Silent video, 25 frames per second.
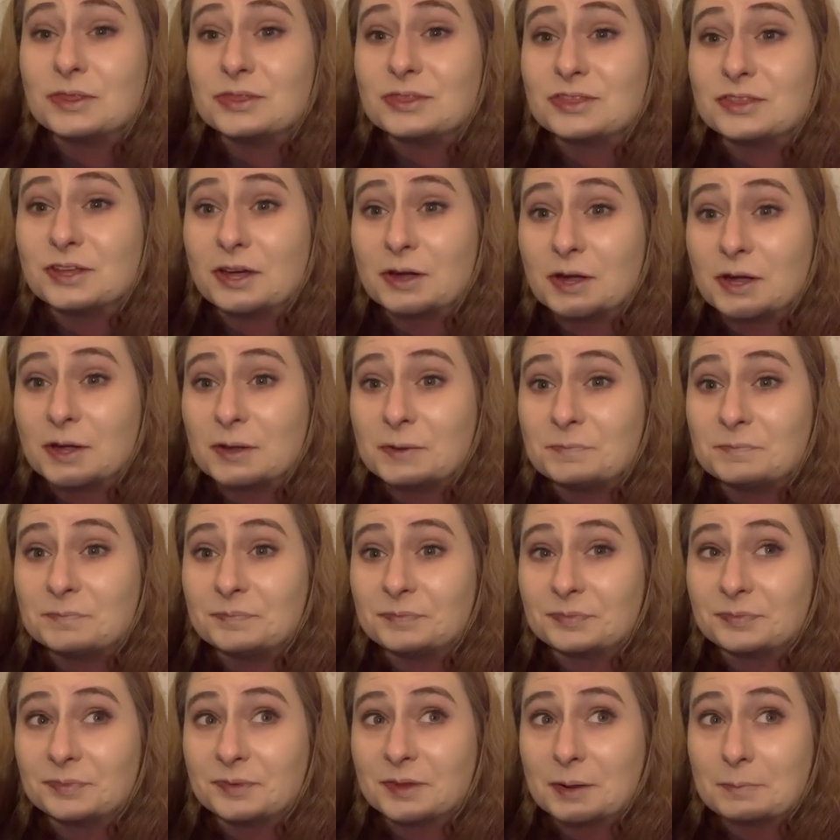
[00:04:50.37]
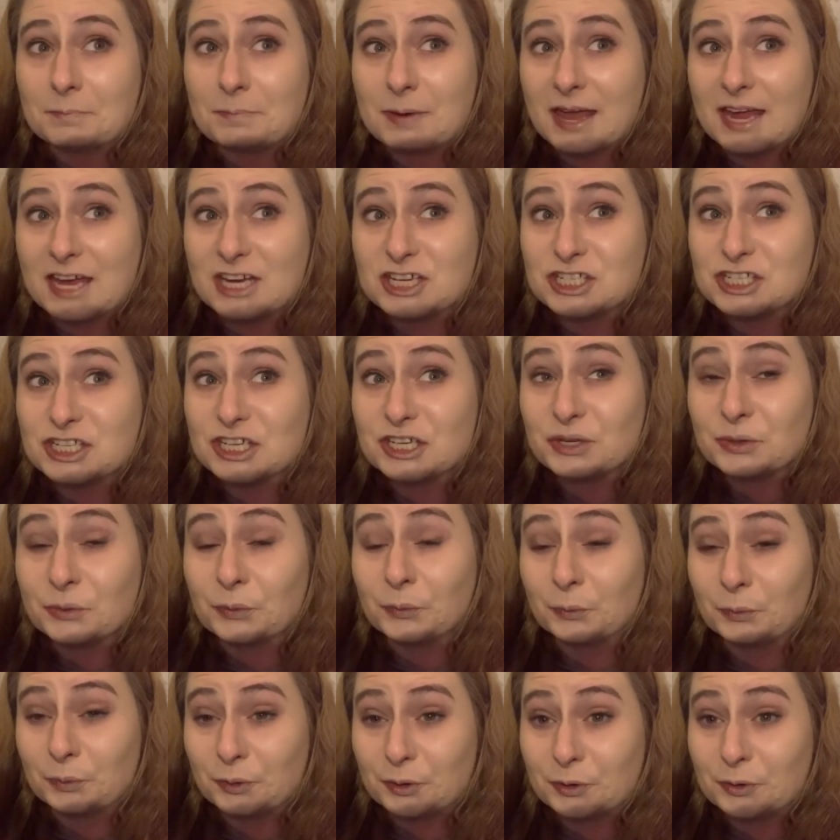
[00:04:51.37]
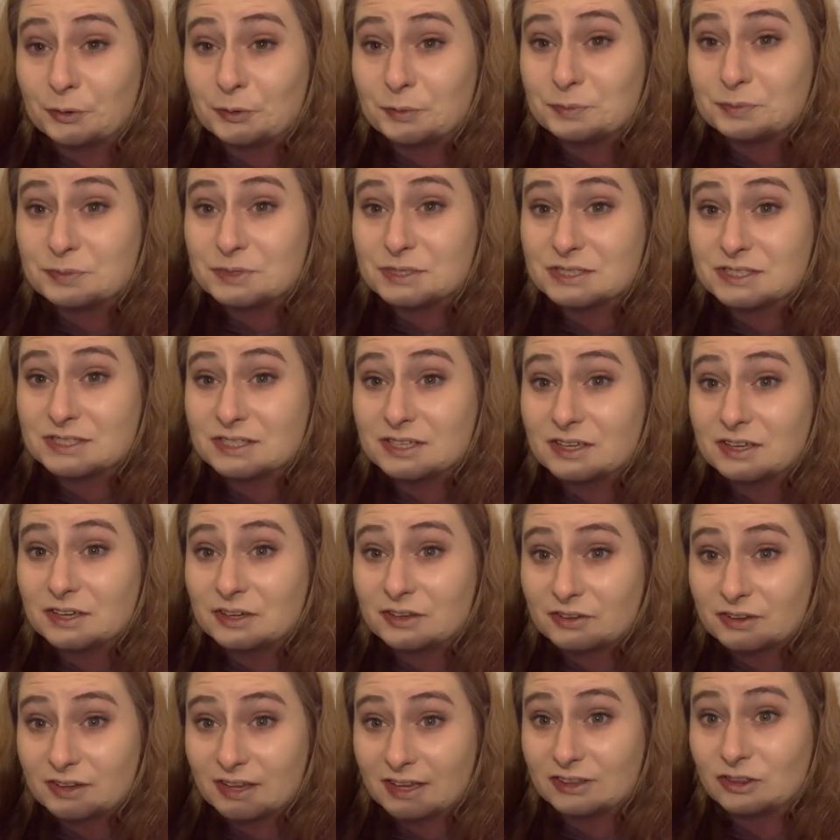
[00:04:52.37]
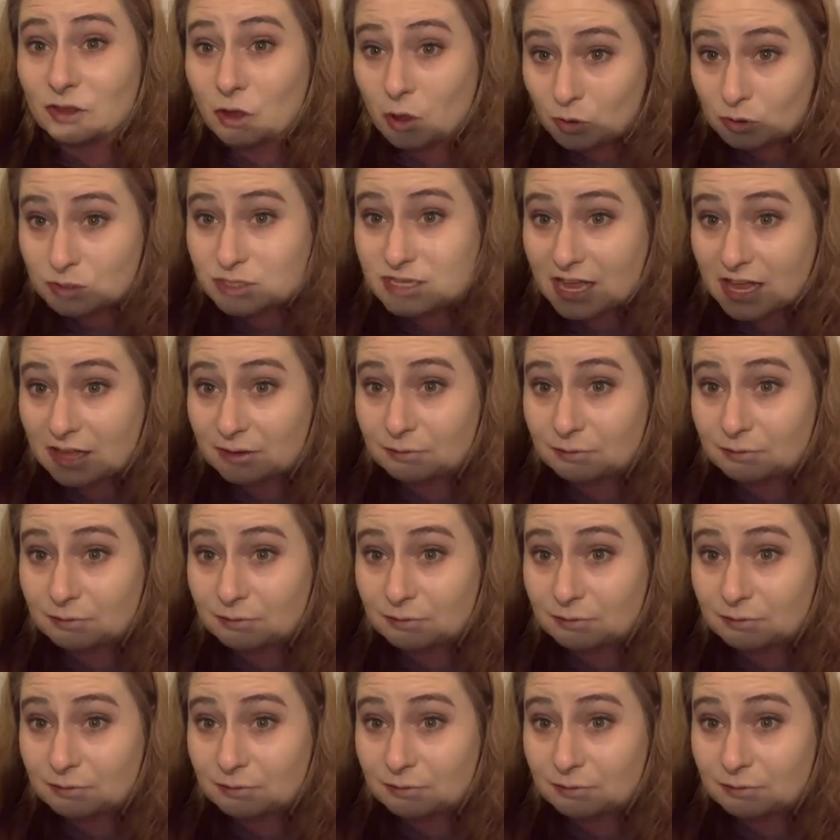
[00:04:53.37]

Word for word: the patient rooms, like the hotel